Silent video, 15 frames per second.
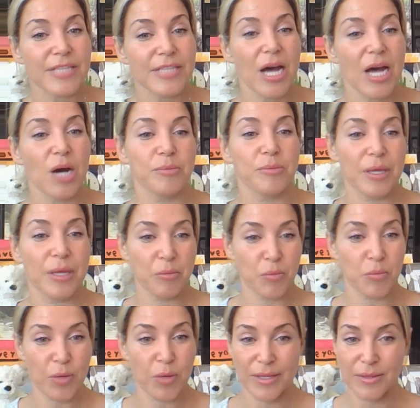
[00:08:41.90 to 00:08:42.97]
to help
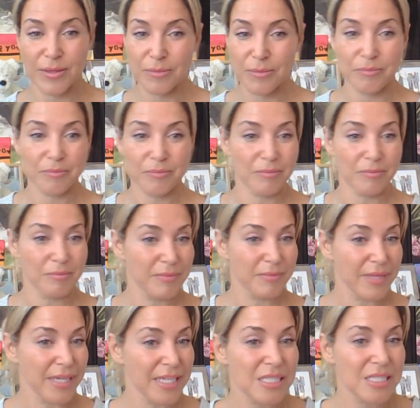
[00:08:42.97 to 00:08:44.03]
them with
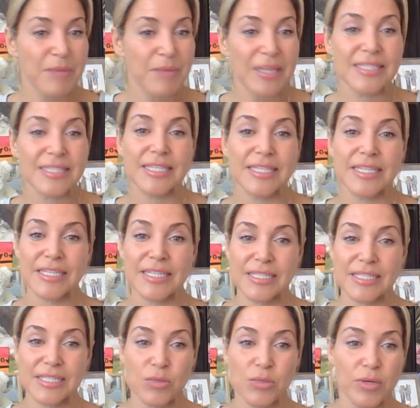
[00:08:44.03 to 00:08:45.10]

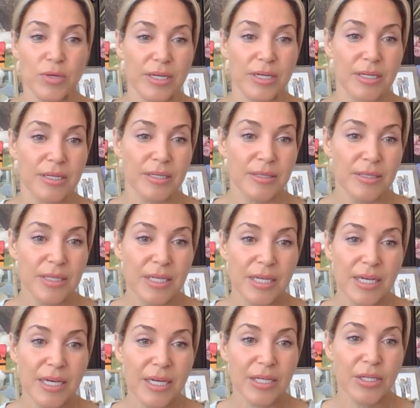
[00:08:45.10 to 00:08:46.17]
expenses, or
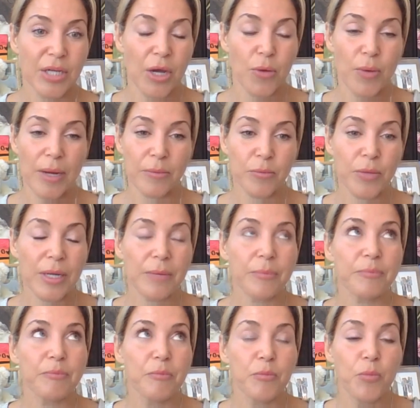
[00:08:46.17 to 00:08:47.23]

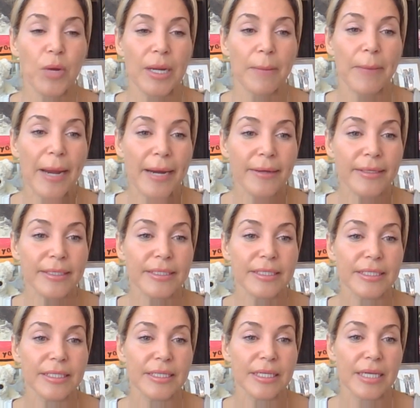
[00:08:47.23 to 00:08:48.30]
when a parent
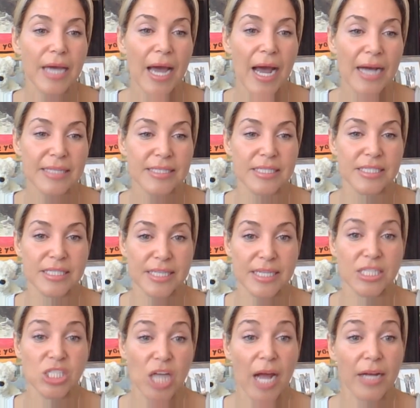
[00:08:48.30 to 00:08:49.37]
has a
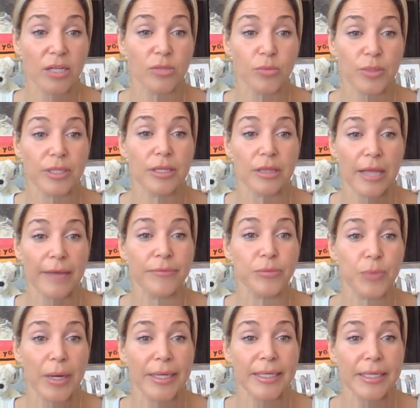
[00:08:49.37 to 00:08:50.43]
sick child with a
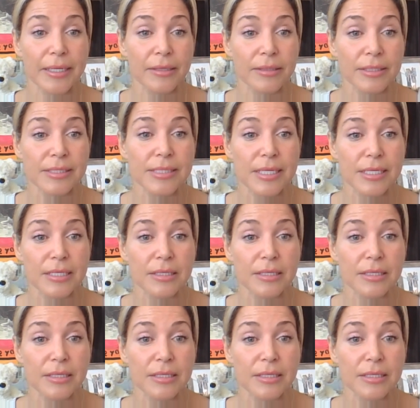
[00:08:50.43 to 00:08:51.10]
life-threatening illness,